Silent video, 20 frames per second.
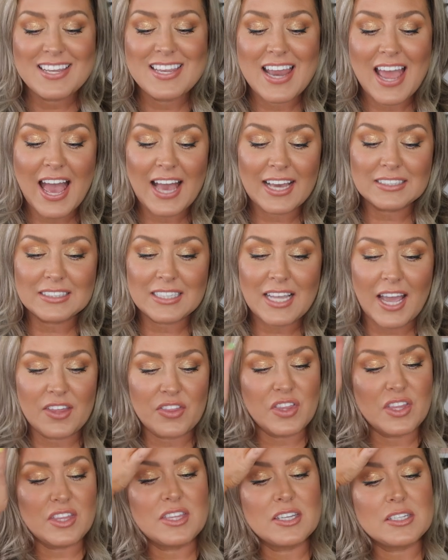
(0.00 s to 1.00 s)
Next, I
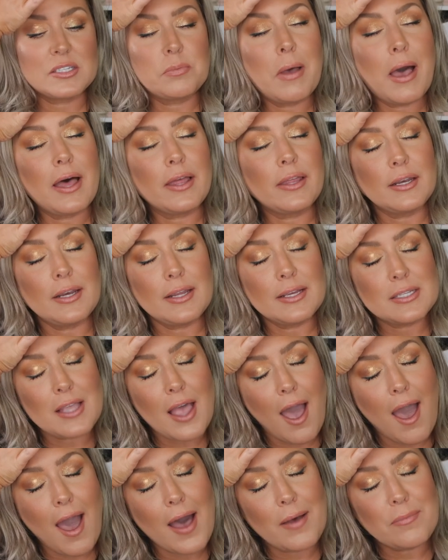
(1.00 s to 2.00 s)
think this palette is
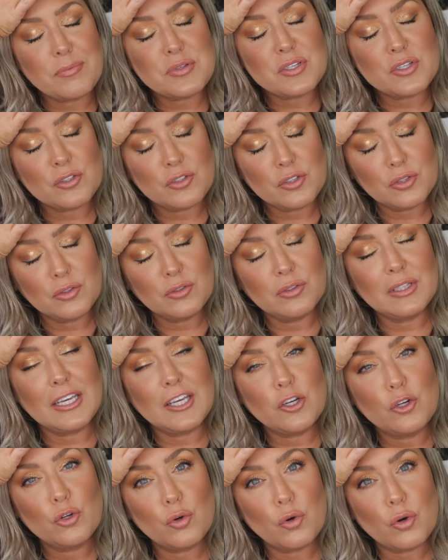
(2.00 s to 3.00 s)

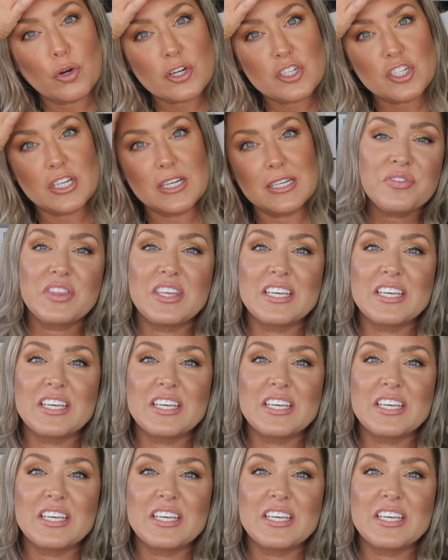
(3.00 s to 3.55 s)
absolutely gorgeous.